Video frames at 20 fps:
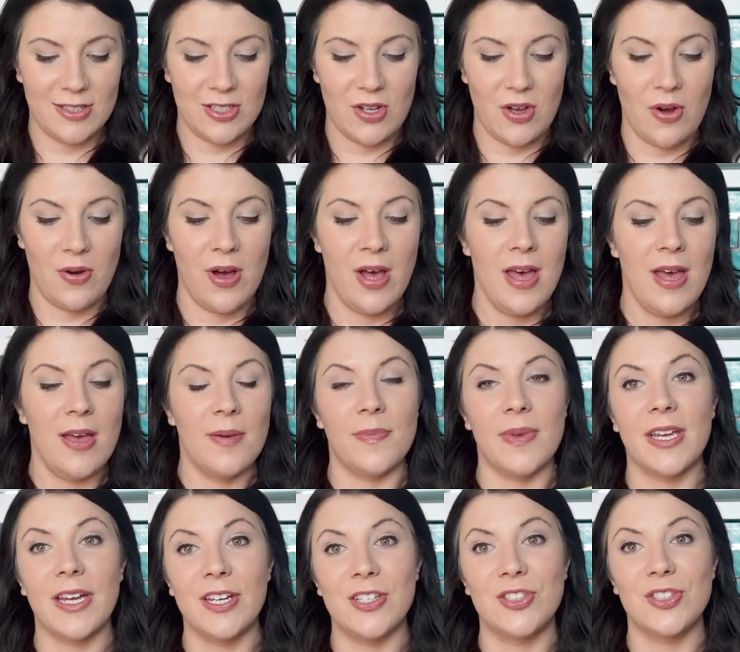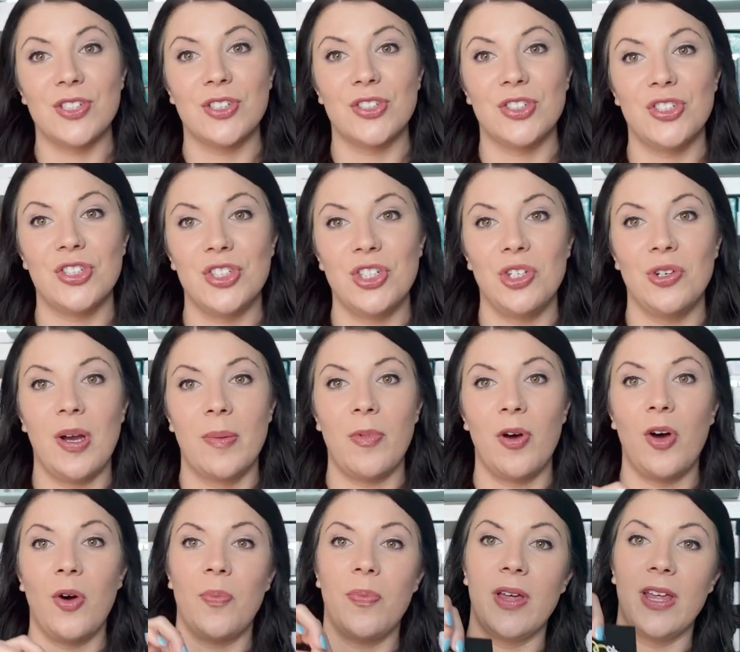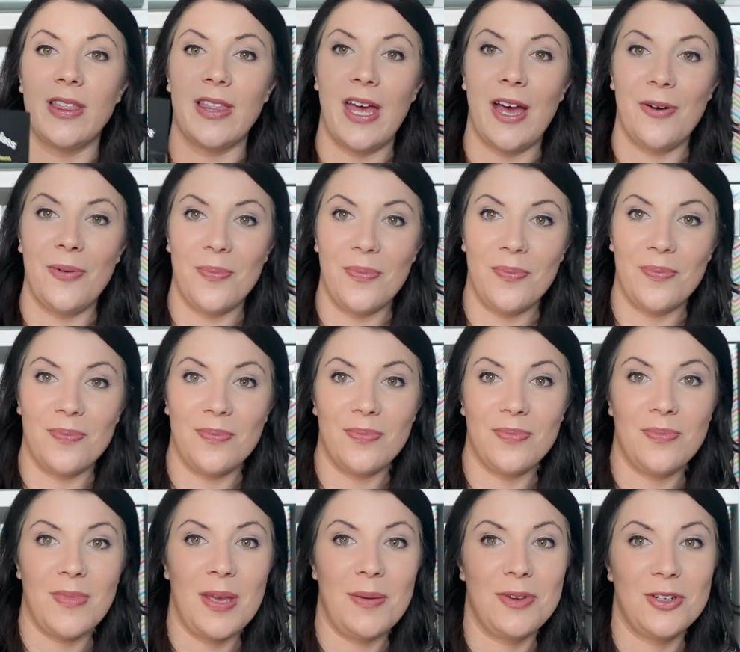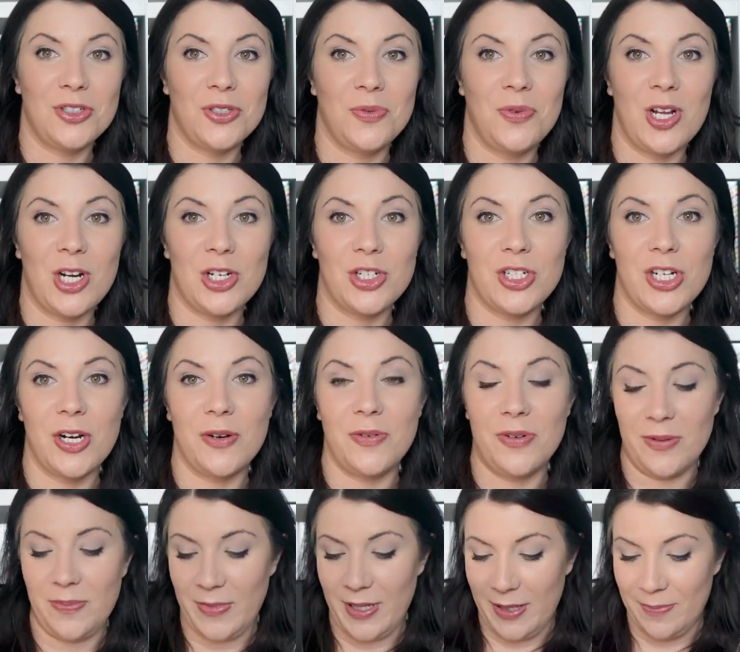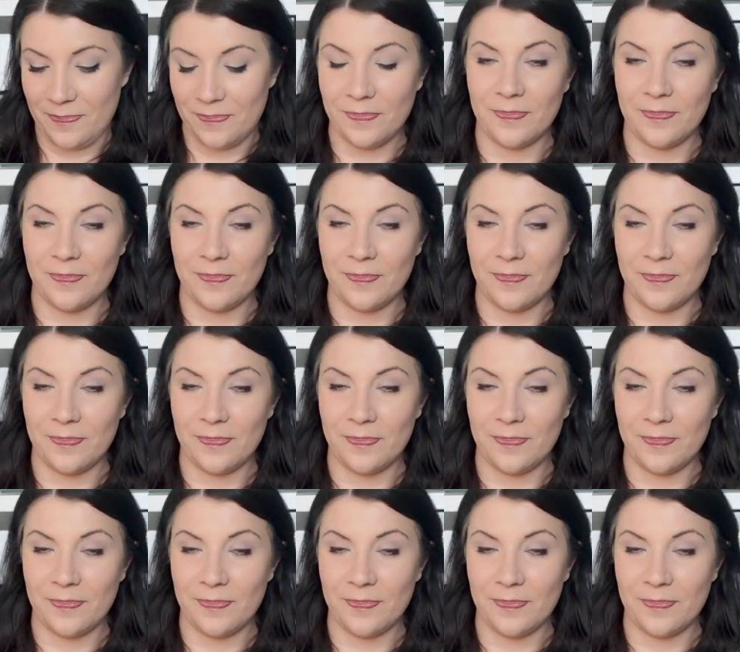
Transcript: So because there's 2, I'm hoping that maybe she'll want to share with me.